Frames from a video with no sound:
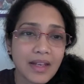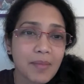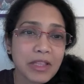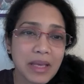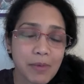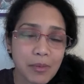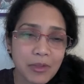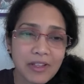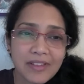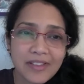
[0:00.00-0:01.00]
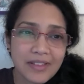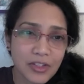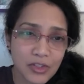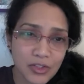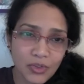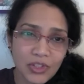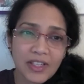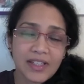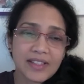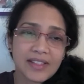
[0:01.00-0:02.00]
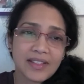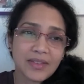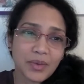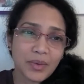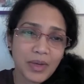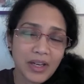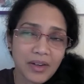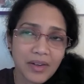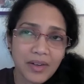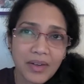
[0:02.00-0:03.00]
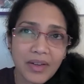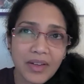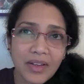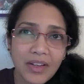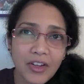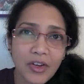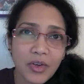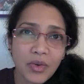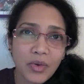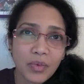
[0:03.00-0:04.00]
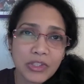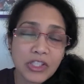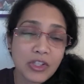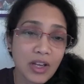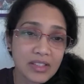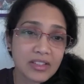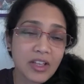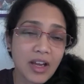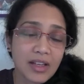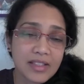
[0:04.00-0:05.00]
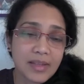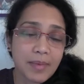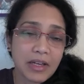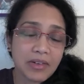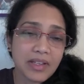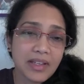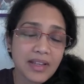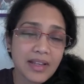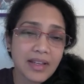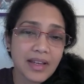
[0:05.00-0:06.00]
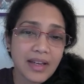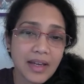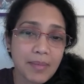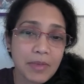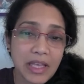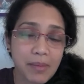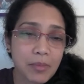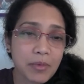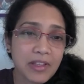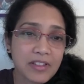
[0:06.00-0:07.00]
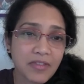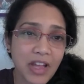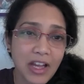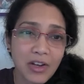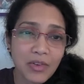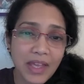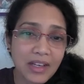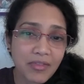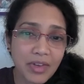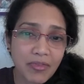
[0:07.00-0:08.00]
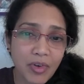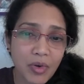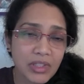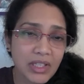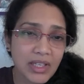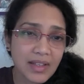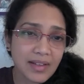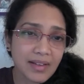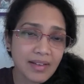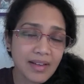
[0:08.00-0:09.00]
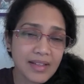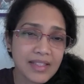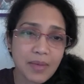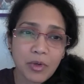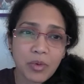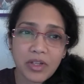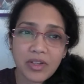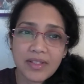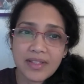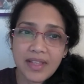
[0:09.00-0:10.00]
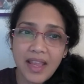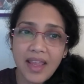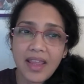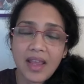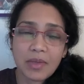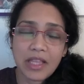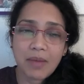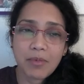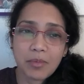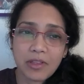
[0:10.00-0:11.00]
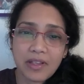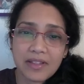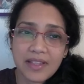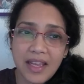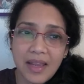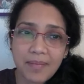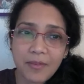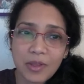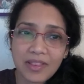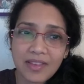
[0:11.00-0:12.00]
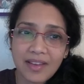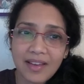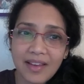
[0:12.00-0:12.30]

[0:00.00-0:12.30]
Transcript: Amitabha Buddha's the sutras, where you know, which talks about Amitabha Buddha's vow, that if only someone were to say Amitabha Buddha's name with